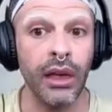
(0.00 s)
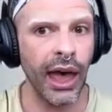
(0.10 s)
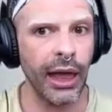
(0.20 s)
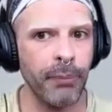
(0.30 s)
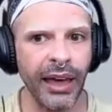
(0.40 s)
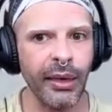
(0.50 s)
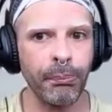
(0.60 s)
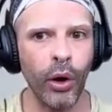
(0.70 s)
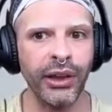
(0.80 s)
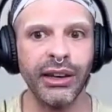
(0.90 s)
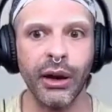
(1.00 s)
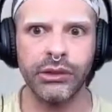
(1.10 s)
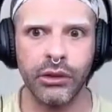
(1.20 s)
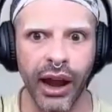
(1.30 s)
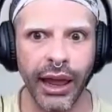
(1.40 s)
And by that point, it
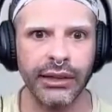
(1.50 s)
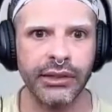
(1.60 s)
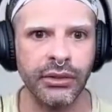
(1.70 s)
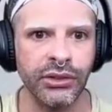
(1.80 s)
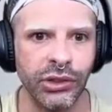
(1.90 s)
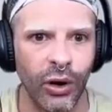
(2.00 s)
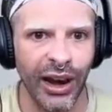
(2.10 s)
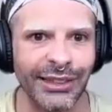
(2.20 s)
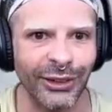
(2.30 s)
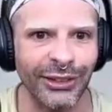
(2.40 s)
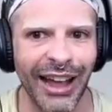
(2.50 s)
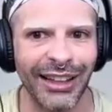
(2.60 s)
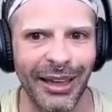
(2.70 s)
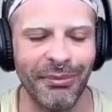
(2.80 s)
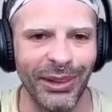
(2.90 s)
was great. So let's conduct
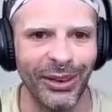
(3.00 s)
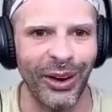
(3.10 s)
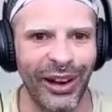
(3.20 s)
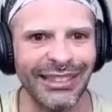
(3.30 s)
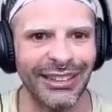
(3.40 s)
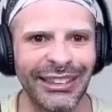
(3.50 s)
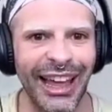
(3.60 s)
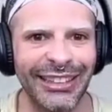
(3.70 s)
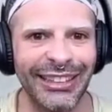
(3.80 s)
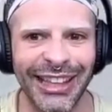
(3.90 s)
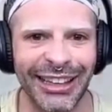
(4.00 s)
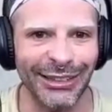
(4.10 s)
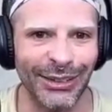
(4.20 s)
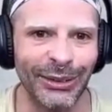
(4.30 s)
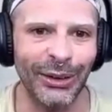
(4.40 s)
them, let's conduct these
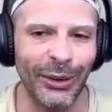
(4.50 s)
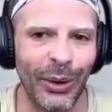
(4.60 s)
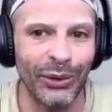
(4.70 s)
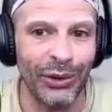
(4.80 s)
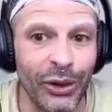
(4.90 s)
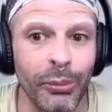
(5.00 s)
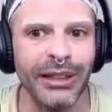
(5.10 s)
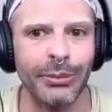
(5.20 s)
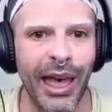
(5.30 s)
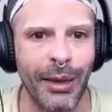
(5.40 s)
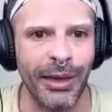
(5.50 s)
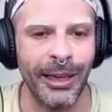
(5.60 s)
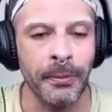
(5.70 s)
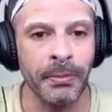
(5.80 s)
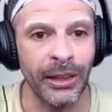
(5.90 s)
studies on humans,
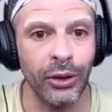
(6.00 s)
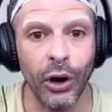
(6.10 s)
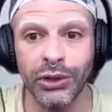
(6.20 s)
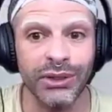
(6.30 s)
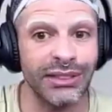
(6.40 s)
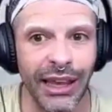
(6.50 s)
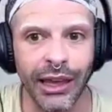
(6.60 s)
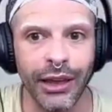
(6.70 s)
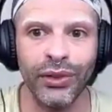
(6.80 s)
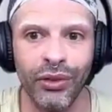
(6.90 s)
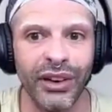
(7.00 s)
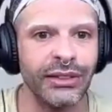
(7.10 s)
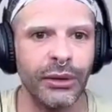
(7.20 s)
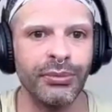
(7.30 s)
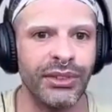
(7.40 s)
maybe, to see if there is
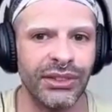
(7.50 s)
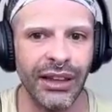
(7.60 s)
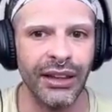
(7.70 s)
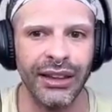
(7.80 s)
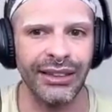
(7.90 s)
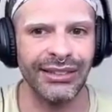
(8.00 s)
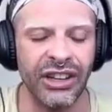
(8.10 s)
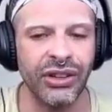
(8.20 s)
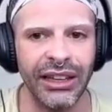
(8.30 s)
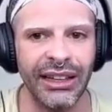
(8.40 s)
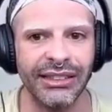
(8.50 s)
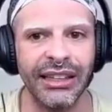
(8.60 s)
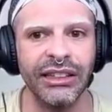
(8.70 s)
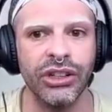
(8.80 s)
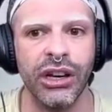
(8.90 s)
some such a thing as
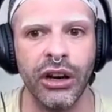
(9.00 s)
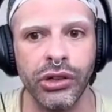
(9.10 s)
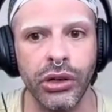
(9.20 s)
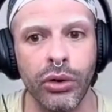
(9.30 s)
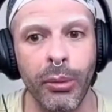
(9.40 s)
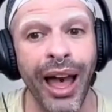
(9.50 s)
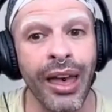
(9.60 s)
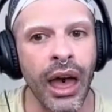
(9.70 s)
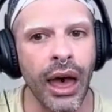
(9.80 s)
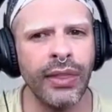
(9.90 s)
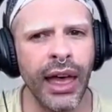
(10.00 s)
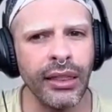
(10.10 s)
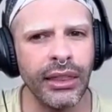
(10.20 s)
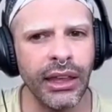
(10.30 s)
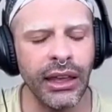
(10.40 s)
intergenerational trauma. And
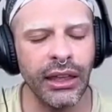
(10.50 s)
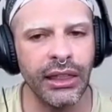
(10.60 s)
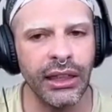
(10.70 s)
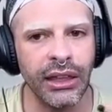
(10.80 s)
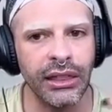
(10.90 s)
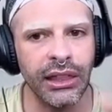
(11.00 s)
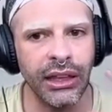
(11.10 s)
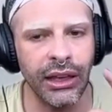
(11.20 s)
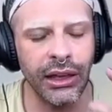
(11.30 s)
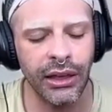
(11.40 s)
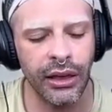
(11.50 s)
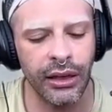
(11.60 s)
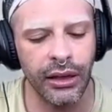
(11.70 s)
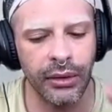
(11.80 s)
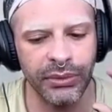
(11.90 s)
then
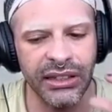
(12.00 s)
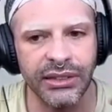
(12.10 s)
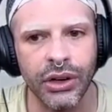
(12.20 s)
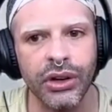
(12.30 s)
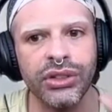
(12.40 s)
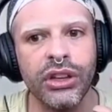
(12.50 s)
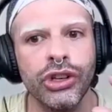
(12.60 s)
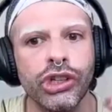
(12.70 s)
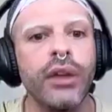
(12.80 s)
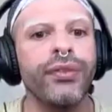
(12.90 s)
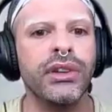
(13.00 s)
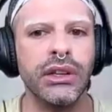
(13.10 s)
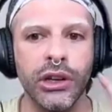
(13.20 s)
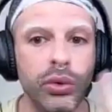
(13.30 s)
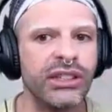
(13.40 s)
the discourse
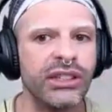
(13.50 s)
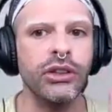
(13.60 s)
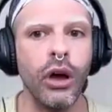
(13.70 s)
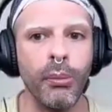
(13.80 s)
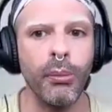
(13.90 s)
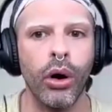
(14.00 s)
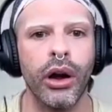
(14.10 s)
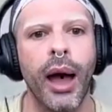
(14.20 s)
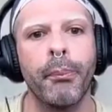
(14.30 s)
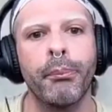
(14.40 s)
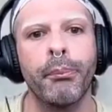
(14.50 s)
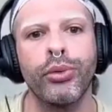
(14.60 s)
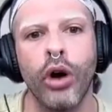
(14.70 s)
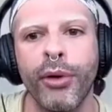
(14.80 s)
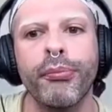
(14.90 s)
shifted. It was no more a
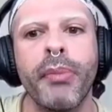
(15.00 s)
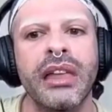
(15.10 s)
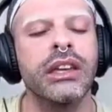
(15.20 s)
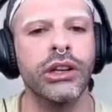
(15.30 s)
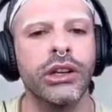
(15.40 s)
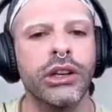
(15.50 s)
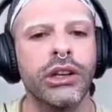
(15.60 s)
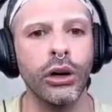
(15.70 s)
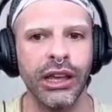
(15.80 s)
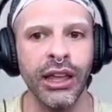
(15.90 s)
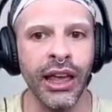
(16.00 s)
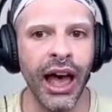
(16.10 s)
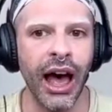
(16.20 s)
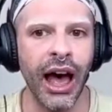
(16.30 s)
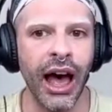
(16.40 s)
problem of methodology,
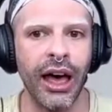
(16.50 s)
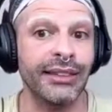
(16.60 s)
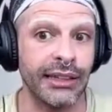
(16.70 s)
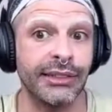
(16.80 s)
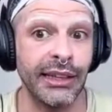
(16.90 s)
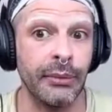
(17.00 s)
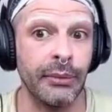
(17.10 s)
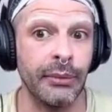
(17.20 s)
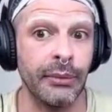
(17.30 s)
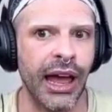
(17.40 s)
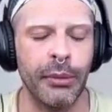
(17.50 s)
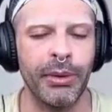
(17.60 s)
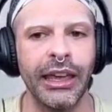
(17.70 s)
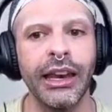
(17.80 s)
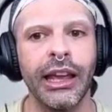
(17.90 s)
as it seemed at
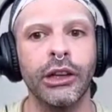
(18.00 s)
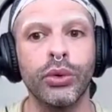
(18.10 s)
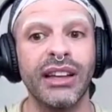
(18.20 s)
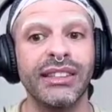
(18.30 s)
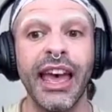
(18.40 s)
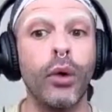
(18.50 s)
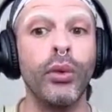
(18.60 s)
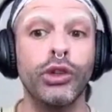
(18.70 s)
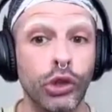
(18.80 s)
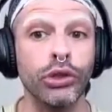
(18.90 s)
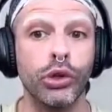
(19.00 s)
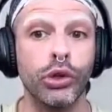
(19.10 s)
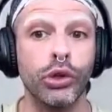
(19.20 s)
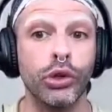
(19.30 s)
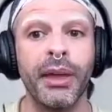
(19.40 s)
the beginning. It was, yeah, we shouldn't
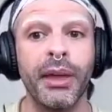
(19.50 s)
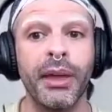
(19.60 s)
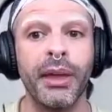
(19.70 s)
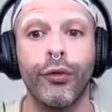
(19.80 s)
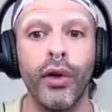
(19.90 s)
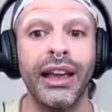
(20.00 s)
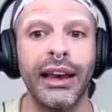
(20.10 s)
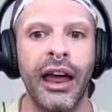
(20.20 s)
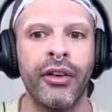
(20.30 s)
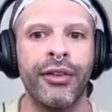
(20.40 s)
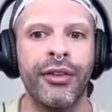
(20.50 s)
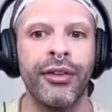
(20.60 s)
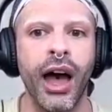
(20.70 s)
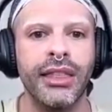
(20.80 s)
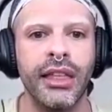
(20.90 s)
do it, because if we
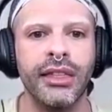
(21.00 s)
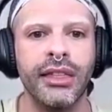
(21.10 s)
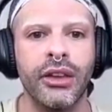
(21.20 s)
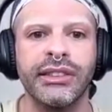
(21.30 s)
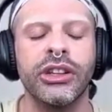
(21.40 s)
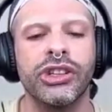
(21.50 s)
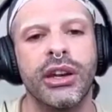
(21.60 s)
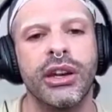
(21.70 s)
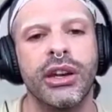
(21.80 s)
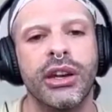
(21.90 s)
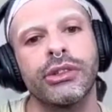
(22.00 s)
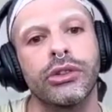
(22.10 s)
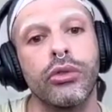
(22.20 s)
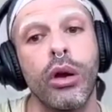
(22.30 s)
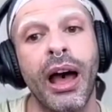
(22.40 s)
clarify that there is
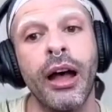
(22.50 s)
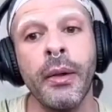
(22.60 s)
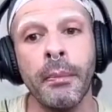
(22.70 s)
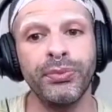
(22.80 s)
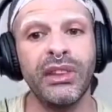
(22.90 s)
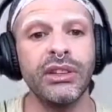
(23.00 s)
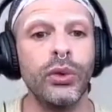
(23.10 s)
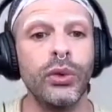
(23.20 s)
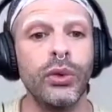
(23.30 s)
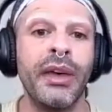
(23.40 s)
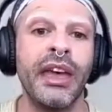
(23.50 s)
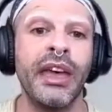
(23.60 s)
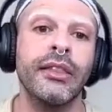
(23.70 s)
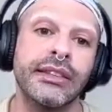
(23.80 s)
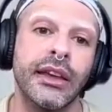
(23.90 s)
intergenerational trauma, this will
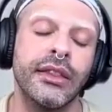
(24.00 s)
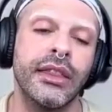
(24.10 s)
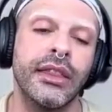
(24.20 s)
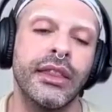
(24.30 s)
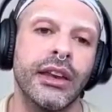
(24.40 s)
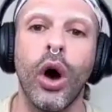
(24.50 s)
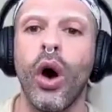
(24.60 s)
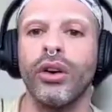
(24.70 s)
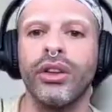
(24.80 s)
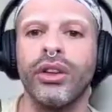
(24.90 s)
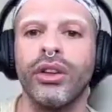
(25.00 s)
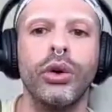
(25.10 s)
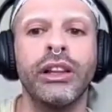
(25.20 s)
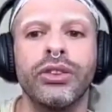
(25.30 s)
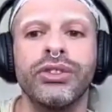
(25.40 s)
mean that,
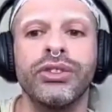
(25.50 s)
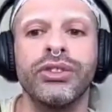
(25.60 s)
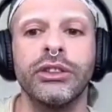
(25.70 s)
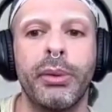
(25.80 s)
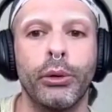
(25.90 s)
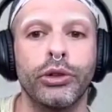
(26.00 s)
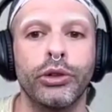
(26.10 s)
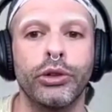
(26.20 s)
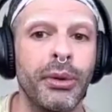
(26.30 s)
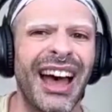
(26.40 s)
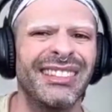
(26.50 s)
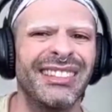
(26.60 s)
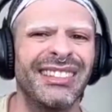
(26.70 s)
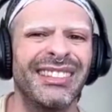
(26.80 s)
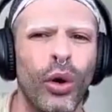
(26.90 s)
you will consider people
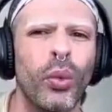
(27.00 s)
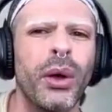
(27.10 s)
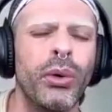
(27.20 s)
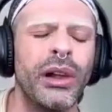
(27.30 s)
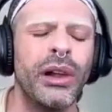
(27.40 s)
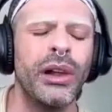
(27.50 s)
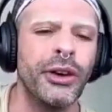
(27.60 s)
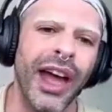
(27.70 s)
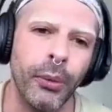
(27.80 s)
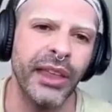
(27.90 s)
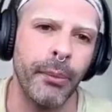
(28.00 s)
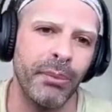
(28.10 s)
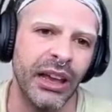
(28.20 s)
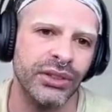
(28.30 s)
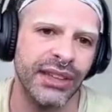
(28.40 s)
traumatized, therefore we will not help
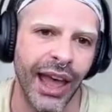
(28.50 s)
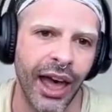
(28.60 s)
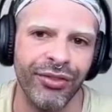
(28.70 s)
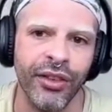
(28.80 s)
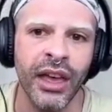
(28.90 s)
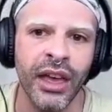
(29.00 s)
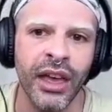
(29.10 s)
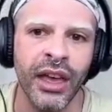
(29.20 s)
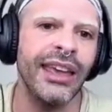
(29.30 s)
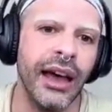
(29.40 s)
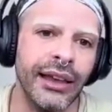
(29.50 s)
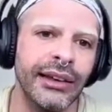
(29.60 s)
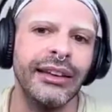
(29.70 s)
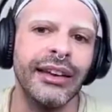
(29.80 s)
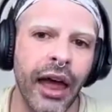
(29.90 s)
them because they have
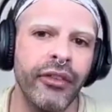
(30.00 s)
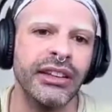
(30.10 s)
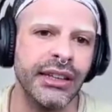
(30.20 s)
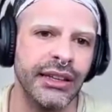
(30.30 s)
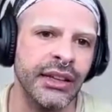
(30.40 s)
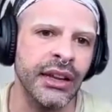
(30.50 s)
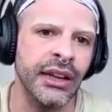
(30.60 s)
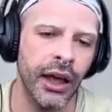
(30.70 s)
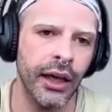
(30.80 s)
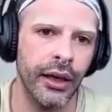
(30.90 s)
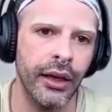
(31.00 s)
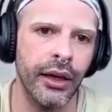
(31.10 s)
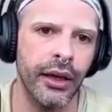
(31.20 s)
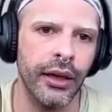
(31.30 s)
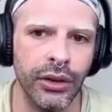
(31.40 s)
an inherited,
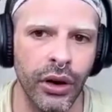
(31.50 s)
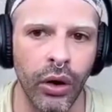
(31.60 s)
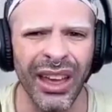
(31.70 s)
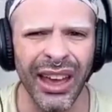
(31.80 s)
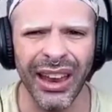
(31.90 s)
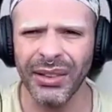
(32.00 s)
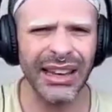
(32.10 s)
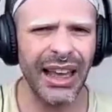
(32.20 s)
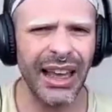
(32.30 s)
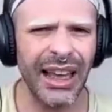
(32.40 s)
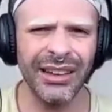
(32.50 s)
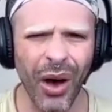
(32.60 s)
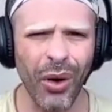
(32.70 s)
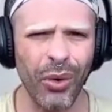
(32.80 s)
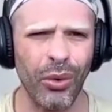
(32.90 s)
and I was like,
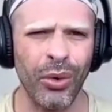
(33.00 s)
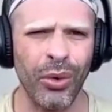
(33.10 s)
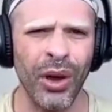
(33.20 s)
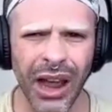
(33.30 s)
no,